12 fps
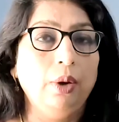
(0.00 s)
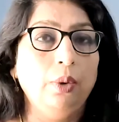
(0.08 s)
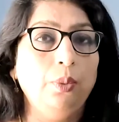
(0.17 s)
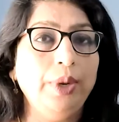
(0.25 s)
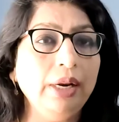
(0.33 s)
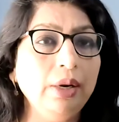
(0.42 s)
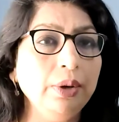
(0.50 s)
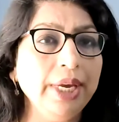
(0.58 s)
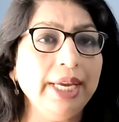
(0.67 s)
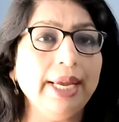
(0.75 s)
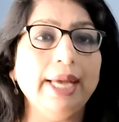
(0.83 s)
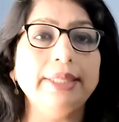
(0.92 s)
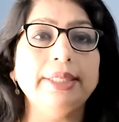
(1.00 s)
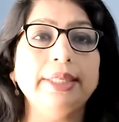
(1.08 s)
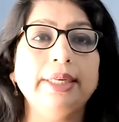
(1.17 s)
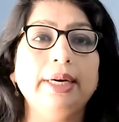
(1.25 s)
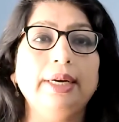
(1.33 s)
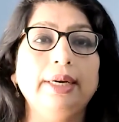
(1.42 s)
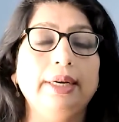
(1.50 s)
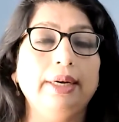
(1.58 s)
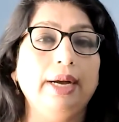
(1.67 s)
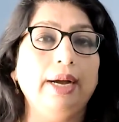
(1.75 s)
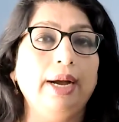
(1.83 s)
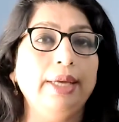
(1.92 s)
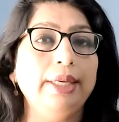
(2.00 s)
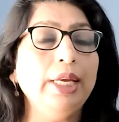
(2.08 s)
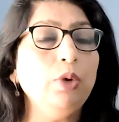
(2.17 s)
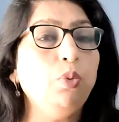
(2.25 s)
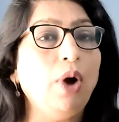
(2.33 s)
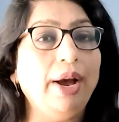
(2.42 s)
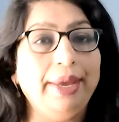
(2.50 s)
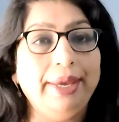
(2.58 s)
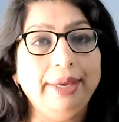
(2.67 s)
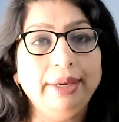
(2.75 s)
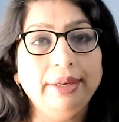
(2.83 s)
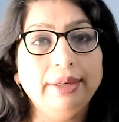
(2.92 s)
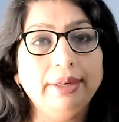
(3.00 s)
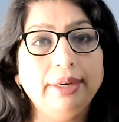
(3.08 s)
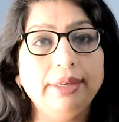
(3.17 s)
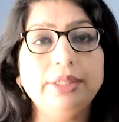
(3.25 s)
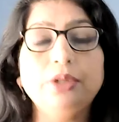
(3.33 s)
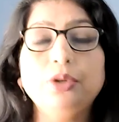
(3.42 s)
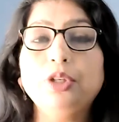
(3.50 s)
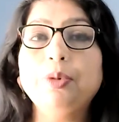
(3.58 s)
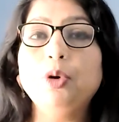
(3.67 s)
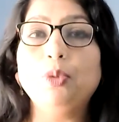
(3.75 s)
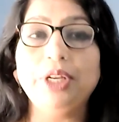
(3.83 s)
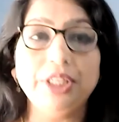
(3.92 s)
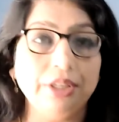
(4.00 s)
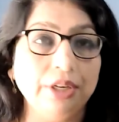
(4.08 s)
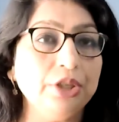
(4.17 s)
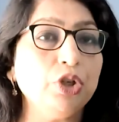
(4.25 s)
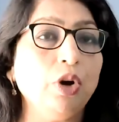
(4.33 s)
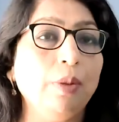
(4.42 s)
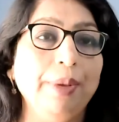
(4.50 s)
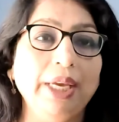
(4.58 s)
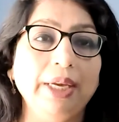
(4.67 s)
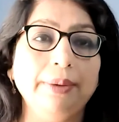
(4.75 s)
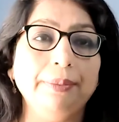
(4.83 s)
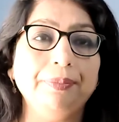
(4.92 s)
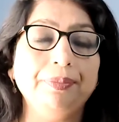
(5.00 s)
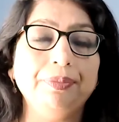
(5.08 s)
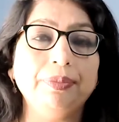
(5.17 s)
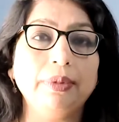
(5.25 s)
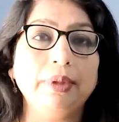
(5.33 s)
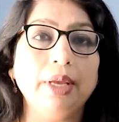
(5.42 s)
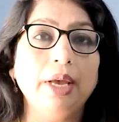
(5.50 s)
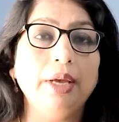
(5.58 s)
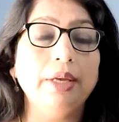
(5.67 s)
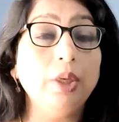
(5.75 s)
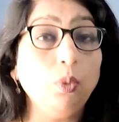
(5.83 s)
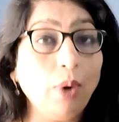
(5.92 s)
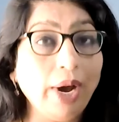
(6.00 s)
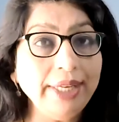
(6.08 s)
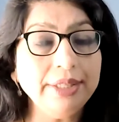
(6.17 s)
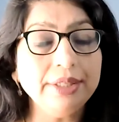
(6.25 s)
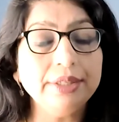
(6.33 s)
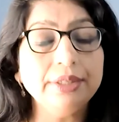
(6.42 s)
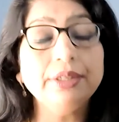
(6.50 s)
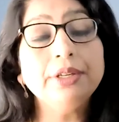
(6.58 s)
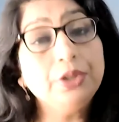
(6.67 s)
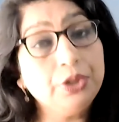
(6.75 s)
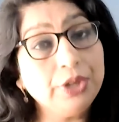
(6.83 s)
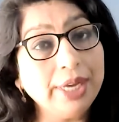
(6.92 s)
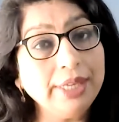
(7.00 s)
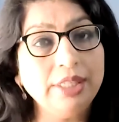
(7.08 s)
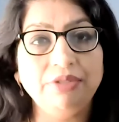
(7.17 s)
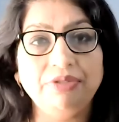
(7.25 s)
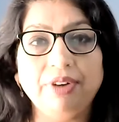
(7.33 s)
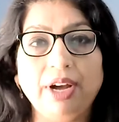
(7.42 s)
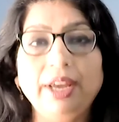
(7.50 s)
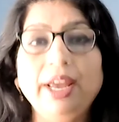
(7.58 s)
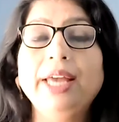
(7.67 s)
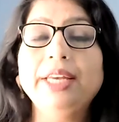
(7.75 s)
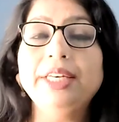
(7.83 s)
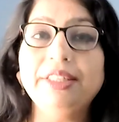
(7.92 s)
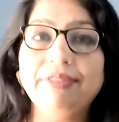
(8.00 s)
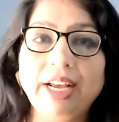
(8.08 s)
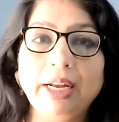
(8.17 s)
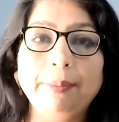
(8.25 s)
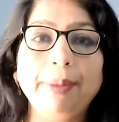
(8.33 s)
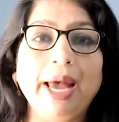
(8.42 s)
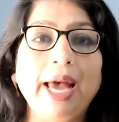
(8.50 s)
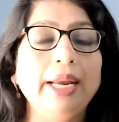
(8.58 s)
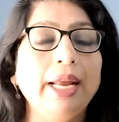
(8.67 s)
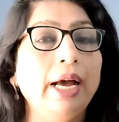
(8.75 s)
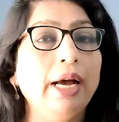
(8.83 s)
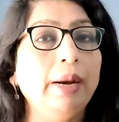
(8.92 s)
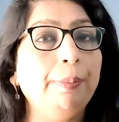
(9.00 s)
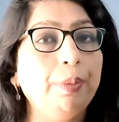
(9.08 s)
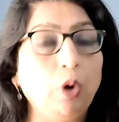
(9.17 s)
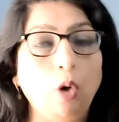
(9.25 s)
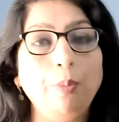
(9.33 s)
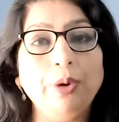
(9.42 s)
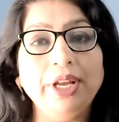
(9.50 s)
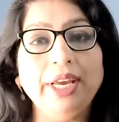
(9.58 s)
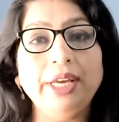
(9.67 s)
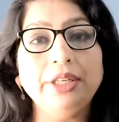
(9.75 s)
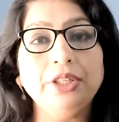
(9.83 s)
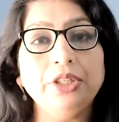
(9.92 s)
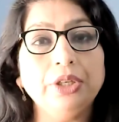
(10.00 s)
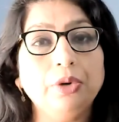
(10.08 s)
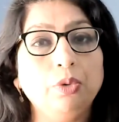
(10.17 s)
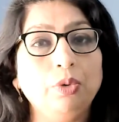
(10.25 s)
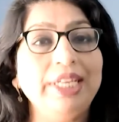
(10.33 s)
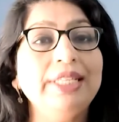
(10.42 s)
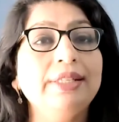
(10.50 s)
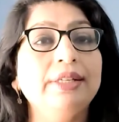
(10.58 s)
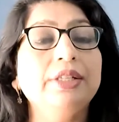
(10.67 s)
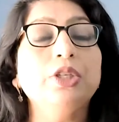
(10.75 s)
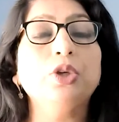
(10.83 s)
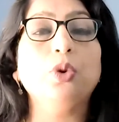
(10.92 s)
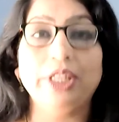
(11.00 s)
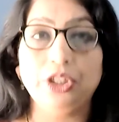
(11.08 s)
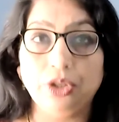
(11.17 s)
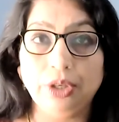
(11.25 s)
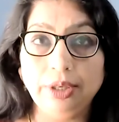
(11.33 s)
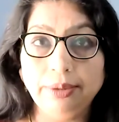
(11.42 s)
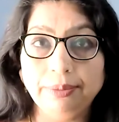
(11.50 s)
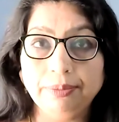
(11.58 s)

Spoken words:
We are looking at identifying a suitable research topic, devise, justify, and develop an appropriate research question.